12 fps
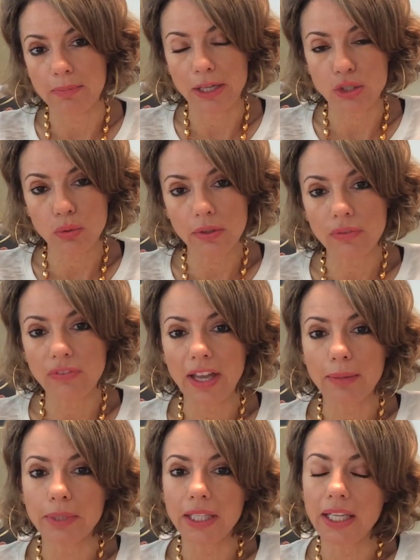and my Twitter
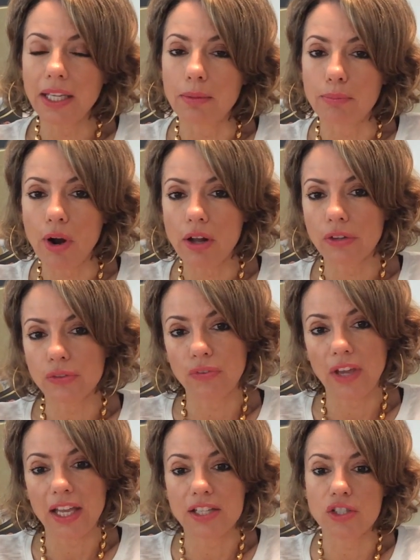family and Broncos
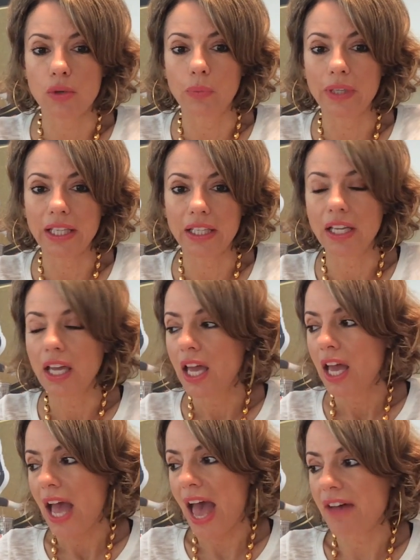fans so we can
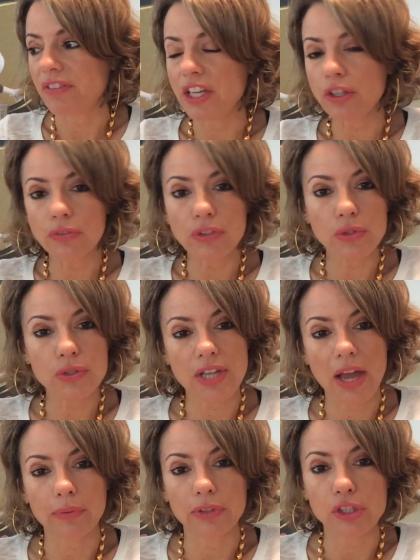have interviews
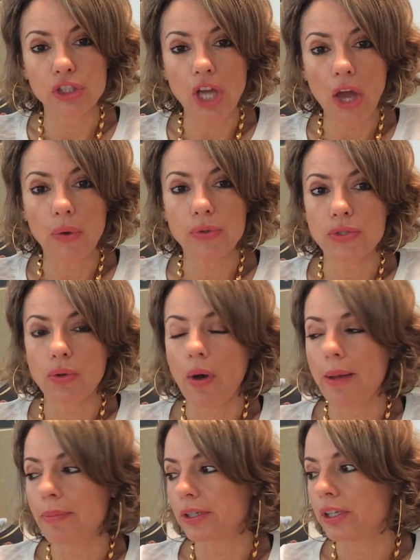now in the shows. So
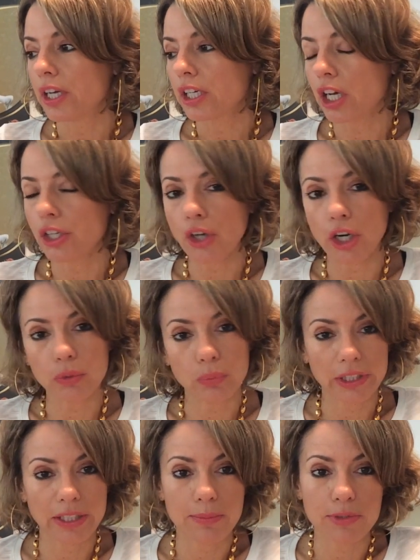I've been, Kanard
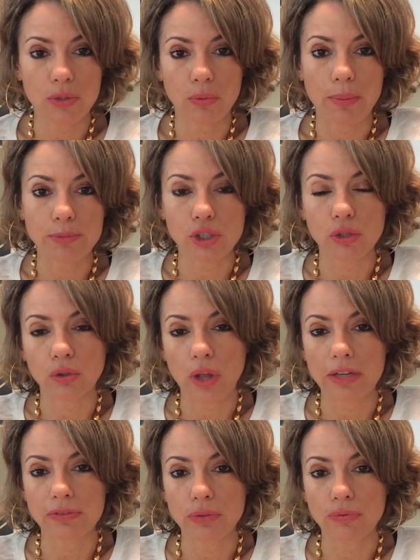Williams, who I'm sure a
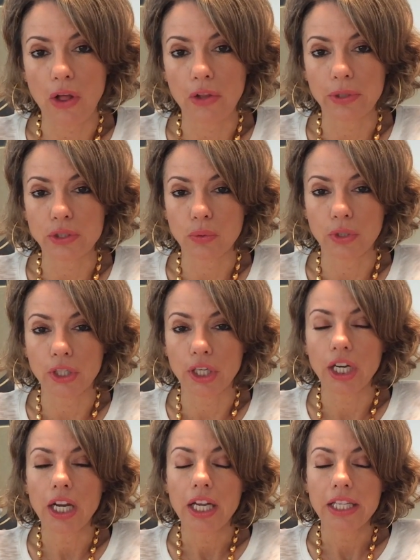lot of you follow on
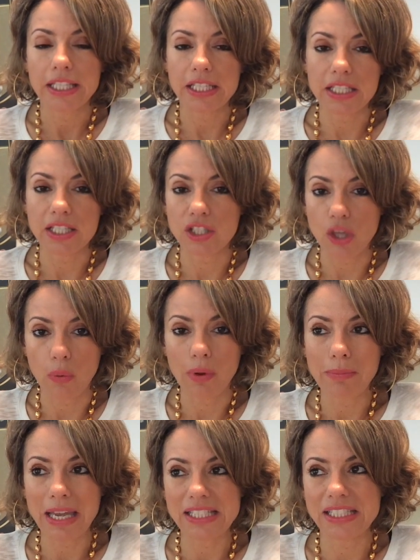Twitter, he is so
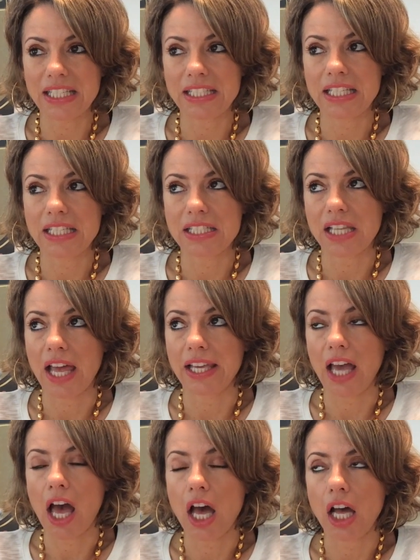amazing. He's like